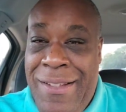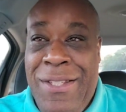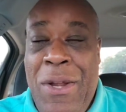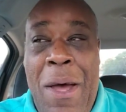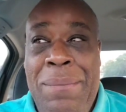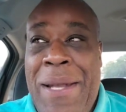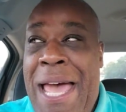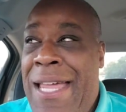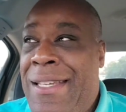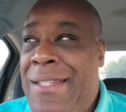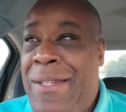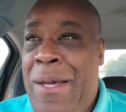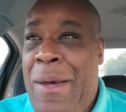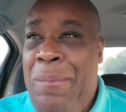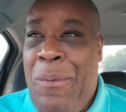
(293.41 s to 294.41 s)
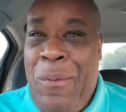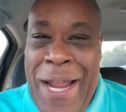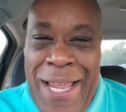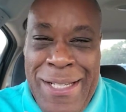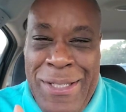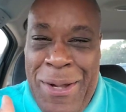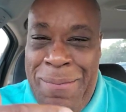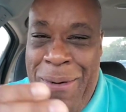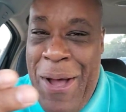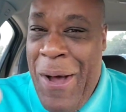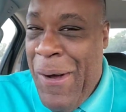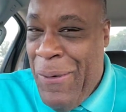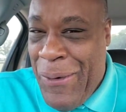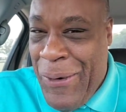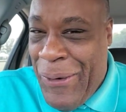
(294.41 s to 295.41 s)
so I'm not some random
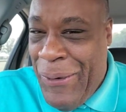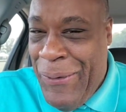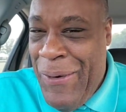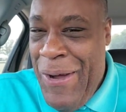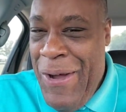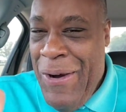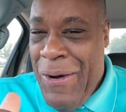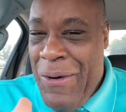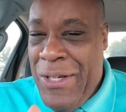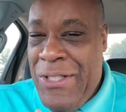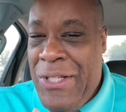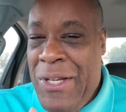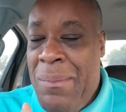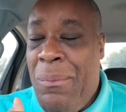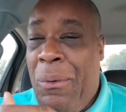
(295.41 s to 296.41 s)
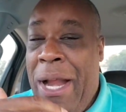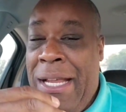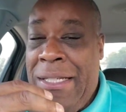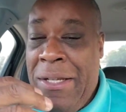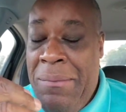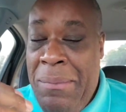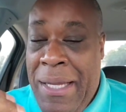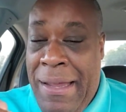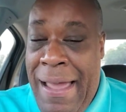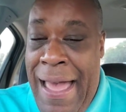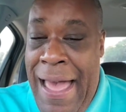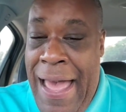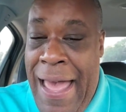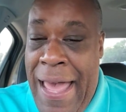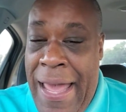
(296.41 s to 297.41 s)
uncle or some random
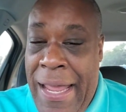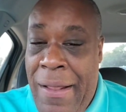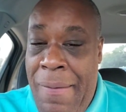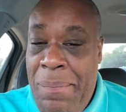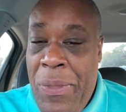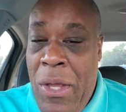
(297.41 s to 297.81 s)
guy